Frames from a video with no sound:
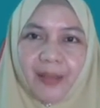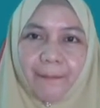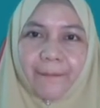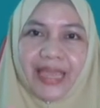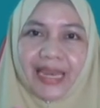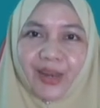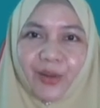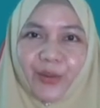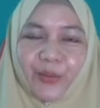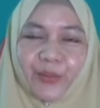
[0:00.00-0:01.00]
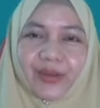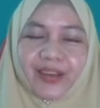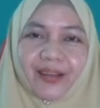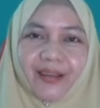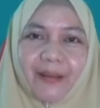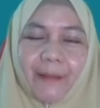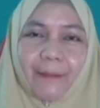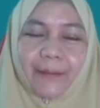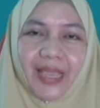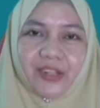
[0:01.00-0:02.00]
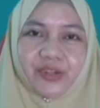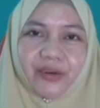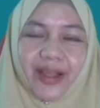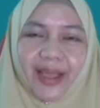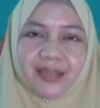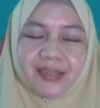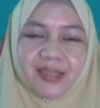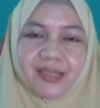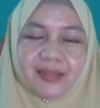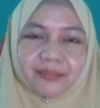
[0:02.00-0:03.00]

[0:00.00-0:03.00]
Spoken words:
below the major axis.